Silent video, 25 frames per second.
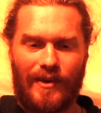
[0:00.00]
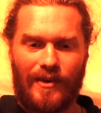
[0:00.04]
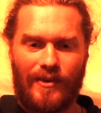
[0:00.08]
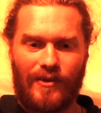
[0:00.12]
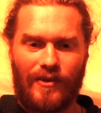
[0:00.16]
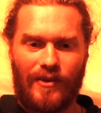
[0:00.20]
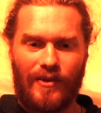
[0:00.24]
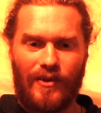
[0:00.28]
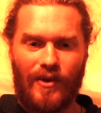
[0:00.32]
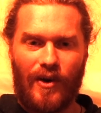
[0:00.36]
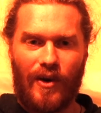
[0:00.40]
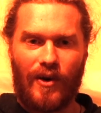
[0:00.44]

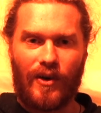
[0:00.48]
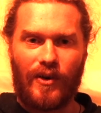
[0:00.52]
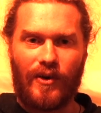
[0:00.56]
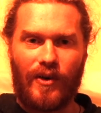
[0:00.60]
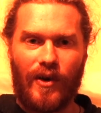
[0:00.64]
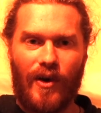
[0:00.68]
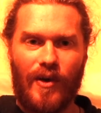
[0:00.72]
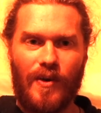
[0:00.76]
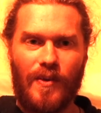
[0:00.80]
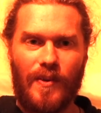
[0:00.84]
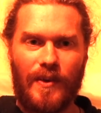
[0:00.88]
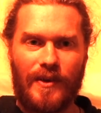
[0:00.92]
To not
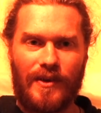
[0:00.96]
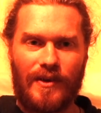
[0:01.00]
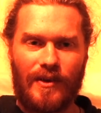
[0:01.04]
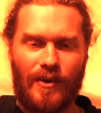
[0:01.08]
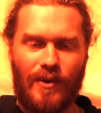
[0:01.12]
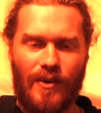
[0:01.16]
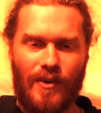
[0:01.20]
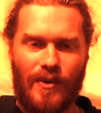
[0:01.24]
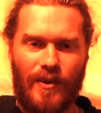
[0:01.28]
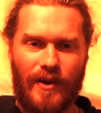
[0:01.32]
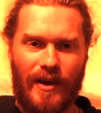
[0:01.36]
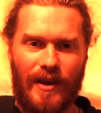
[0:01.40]
go with the
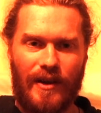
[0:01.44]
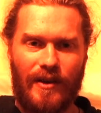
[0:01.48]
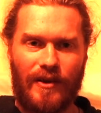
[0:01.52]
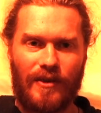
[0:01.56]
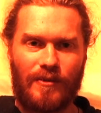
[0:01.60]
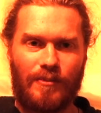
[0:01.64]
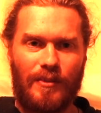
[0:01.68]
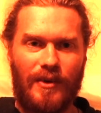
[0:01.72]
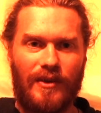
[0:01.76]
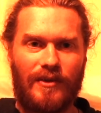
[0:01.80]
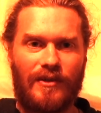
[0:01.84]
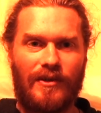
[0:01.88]

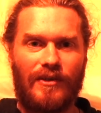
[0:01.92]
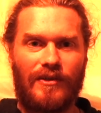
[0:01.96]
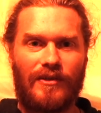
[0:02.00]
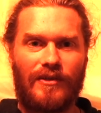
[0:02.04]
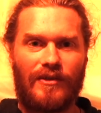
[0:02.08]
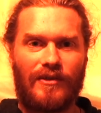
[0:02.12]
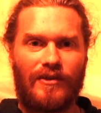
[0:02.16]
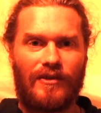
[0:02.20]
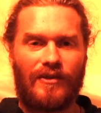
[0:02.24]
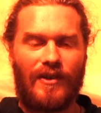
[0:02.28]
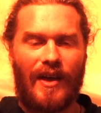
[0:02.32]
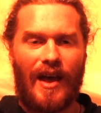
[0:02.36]
horniness, but to
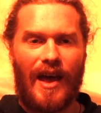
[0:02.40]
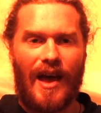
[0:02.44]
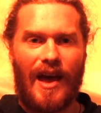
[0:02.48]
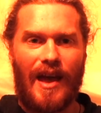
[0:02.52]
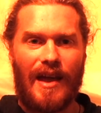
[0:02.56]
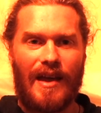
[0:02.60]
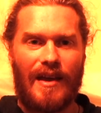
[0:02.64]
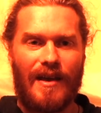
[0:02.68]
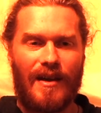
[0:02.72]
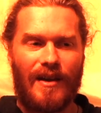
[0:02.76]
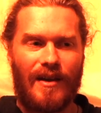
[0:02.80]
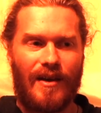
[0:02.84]

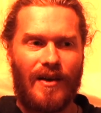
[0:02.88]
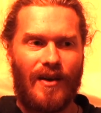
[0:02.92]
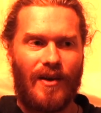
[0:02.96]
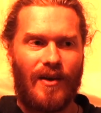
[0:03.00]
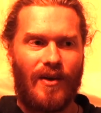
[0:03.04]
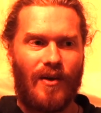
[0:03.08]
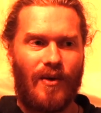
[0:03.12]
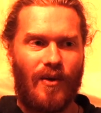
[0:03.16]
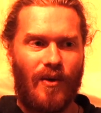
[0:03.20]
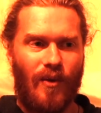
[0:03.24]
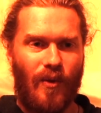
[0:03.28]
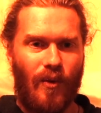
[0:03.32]
stay
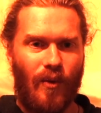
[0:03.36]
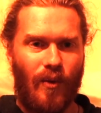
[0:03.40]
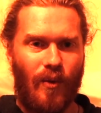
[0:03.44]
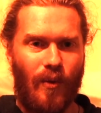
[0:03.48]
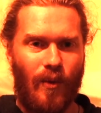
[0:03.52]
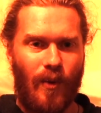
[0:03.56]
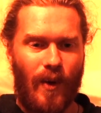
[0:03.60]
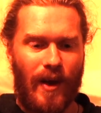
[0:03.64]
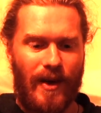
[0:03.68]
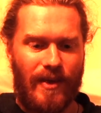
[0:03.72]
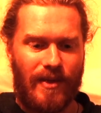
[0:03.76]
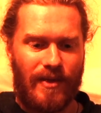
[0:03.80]

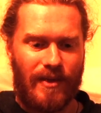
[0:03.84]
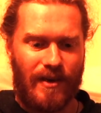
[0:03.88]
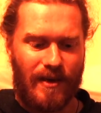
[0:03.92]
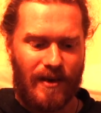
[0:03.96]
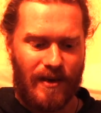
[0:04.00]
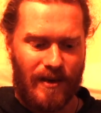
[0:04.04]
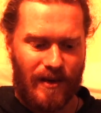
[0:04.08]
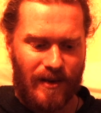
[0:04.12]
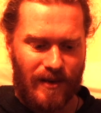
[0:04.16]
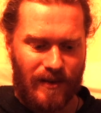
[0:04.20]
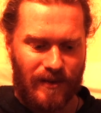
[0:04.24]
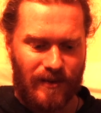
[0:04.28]
with
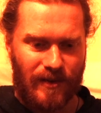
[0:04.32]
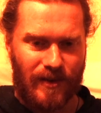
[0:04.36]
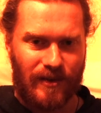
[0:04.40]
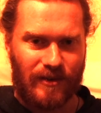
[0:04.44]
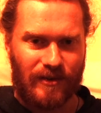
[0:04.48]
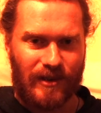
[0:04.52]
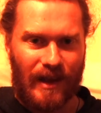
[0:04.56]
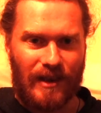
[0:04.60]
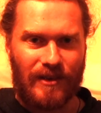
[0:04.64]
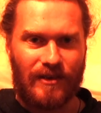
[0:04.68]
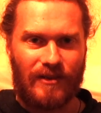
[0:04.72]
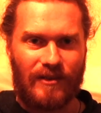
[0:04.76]
the
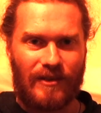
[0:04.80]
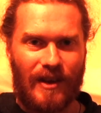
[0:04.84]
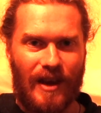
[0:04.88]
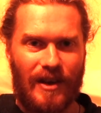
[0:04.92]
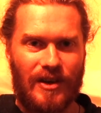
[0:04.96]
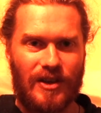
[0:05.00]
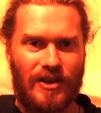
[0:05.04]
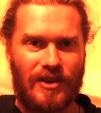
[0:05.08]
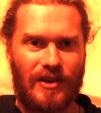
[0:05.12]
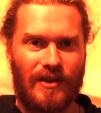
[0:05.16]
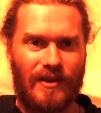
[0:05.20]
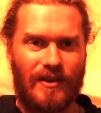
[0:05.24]

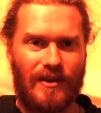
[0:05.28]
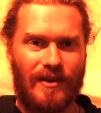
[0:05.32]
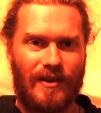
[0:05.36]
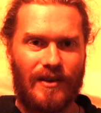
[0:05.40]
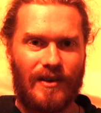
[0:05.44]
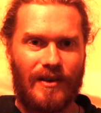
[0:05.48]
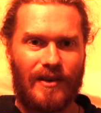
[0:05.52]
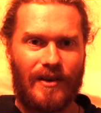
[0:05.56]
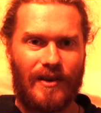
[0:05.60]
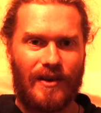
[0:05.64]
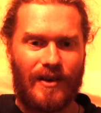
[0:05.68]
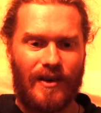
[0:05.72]
sensation
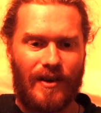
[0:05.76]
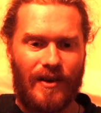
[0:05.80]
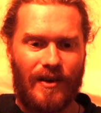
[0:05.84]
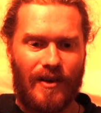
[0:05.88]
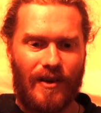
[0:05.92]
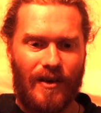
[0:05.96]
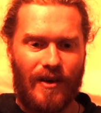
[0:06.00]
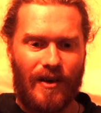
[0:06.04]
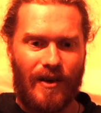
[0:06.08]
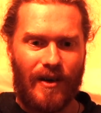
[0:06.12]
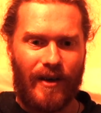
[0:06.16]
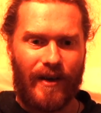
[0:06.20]

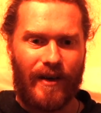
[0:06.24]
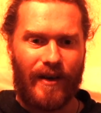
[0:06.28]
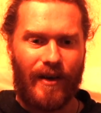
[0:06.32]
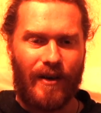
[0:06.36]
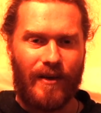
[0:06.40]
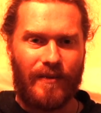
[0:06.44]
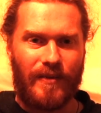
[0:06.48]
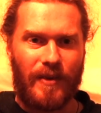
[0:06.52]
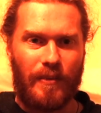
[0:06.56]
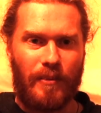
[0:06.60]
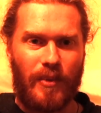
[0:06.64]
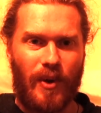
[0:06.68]

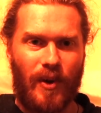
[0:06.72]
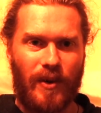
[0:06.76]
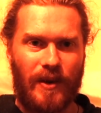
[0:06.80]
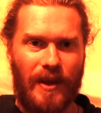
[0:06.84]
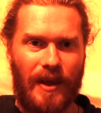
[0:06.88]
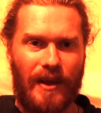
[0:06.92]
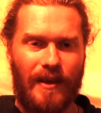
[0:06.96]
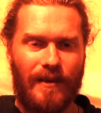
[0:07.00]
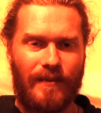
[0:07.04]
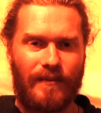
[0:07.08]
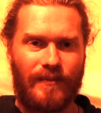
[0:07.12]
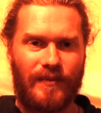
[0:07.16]
of the
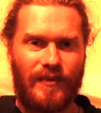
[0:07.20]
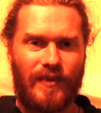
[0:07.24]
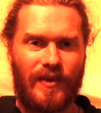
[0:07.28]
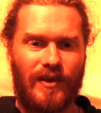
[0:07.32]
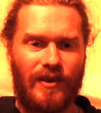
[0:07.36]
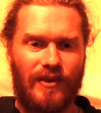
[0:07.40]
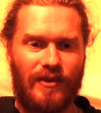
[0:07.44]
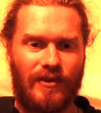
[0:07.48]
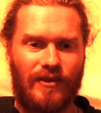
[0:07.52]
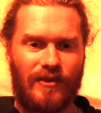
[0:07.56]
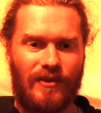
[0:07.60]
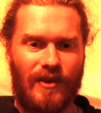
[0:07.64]
body,
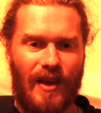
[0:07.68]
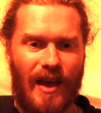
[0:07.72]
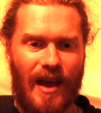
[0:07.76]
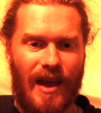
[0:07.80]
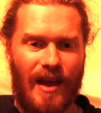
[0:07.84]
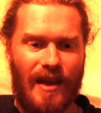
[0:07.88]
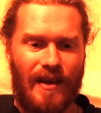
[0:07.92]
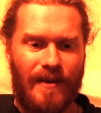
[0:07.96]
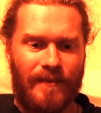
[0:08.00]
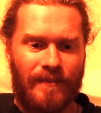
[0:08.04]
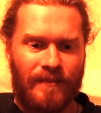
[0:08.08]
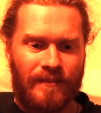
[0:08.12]
to
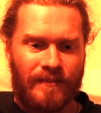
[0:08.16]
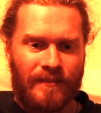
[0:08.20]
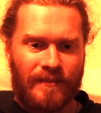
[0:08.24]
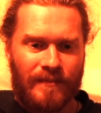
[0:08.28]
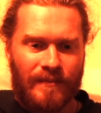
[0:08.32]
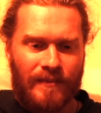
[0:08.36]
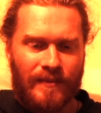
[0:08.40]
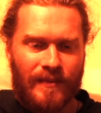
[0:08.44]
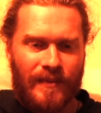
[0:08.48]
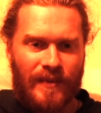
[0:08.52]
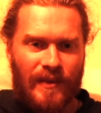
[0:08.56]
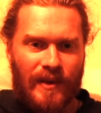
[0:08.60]
stay,
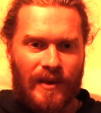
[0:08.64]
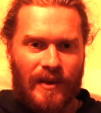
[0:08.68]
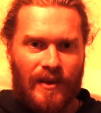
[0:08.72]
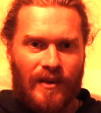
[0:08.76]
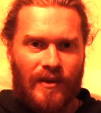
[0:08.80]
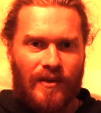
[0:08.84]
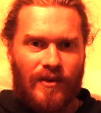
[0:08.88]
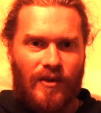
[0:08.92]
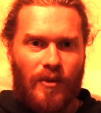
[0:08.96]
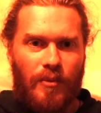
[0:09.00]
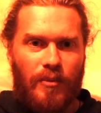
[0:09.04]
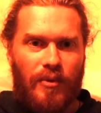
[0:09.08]

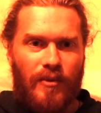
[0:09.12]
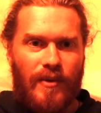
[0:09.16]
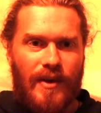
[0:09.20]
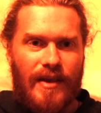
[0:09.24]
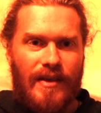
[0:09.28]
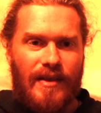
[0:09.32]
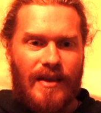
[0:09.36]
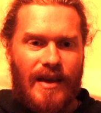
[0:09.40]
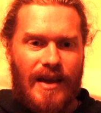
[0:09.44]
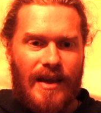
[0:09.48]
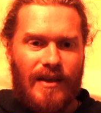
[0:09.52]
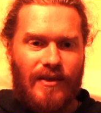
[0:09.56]
to
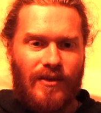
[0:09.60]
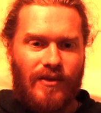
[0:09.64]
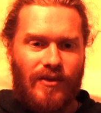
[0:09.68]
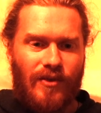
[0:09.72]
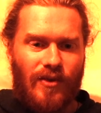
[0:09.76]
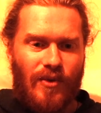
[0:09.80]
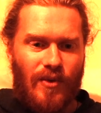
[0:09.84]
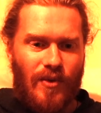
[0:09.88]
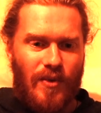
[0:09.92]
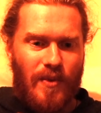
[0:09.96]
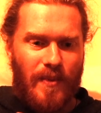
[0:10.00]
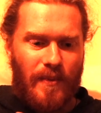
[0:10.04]
breathe
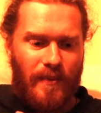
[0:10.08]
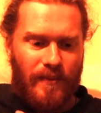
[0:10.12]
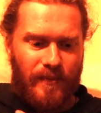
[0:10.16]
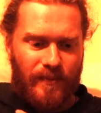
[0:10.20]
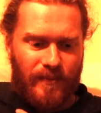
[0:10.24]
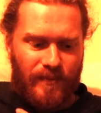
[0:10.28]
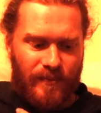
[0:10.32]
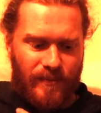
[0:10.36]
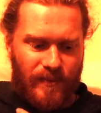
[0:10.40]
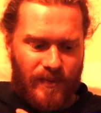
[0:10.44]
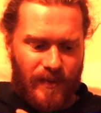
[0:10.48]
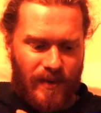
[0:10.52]
into
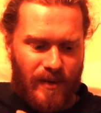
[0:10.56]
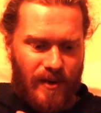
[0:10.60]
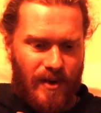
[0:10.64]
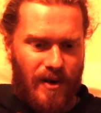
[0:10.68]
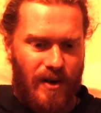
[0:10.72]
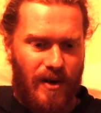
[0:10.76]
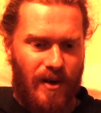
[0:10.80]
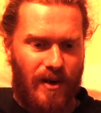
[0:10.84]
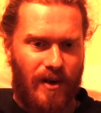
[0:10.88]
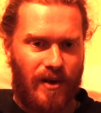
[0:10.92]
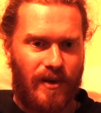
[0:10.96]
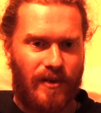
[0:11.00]

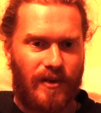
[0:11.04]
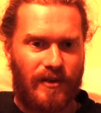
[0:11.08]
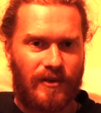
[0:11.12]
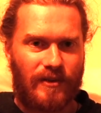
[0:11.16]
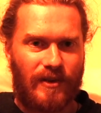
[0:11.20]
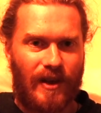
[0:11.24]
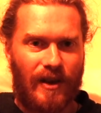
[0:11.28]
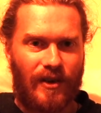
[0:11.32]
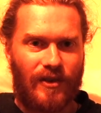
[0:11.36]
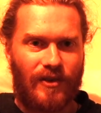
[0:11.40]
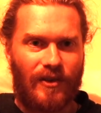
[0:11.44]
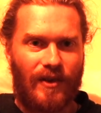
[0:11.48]
the
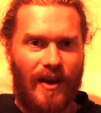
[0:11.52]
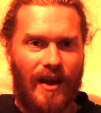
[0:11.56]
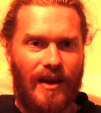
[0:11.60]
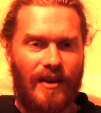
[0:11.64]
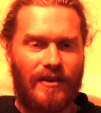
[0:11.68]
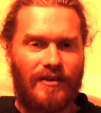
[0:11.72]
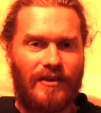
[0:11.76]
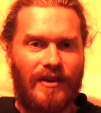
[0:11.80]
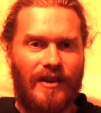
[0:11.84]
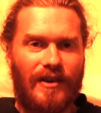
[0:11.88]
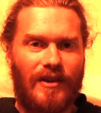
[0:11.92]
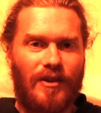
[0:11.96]
sexual
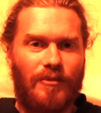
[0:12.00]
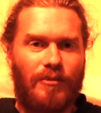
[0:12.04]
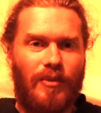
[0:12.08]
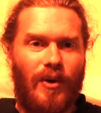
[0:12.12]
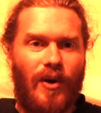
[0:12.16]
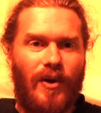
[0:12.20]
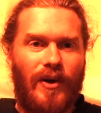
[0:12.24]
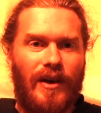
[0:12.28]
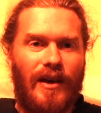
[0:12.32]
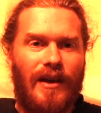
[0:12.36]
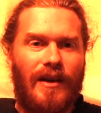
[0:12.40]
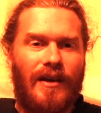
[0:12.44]
energy in the
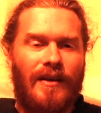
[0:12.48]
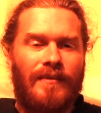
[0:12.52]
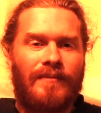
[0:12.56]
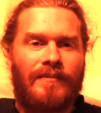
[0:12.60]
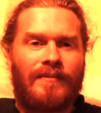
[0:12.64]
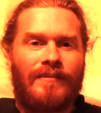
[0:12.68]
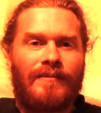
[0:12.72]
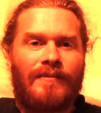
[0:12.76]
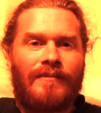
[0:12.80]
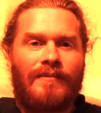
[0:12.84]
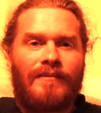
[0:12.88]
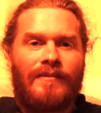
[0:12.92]
body,
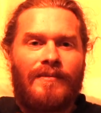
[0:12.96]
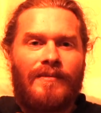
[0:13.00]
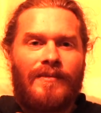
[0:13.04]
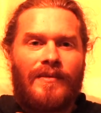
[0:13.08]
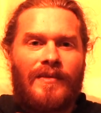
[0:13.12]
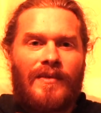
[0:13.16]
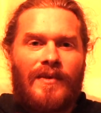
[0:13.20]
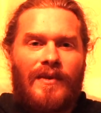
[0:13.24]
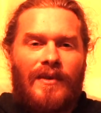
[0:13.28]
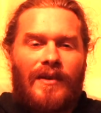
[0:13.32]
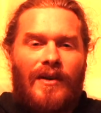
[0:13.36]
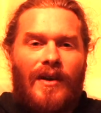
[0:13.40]

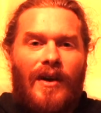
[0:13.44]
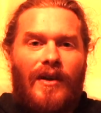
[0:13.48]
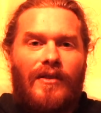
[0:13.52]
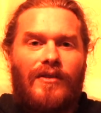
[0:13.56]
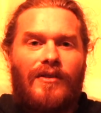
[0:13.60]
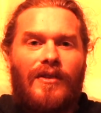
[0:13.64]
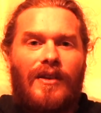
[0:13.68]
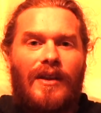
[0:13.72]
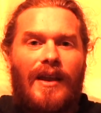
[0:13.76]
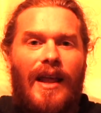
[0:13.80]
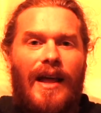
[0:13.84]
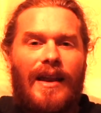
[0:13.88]
and
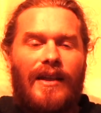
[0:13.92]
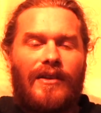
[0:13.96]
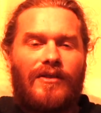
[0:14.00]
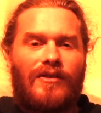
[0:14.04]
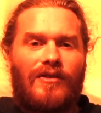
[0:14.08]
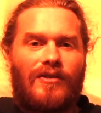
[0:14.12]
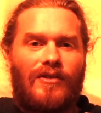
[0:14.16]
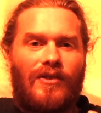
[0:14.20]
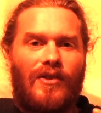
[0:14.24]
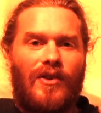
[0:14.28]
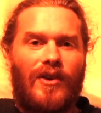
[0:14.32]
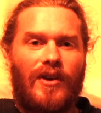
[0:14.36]
to let it
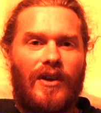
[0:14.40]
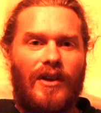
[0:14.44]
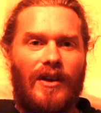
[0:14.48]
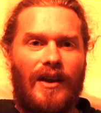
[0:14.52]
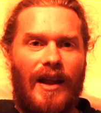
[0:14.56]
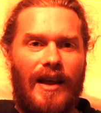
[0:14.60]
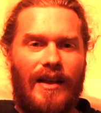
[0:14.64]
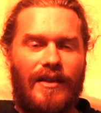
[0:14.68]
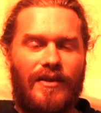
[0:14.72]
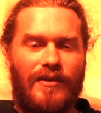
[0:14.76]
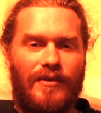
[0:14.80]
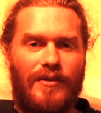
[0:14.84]

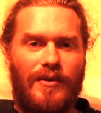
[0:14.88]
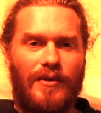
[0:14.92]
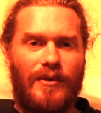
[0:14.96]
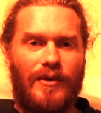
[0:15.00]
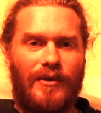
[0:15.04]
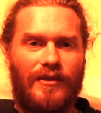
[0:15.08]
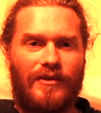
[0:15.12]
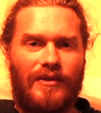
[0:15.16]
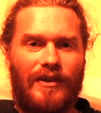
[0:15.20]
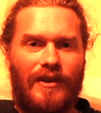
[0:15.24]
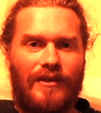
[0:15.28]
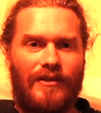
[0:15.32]
circulate through
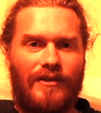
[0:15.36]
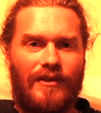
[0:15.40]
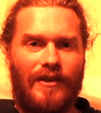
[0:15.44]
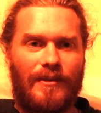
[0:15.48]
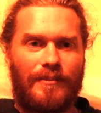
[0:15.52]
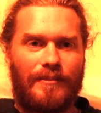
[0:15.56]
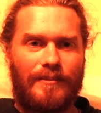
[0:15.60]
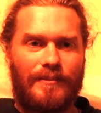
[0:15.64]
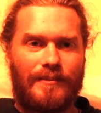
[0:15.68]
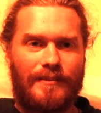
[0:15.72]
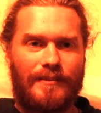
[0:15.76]
your system.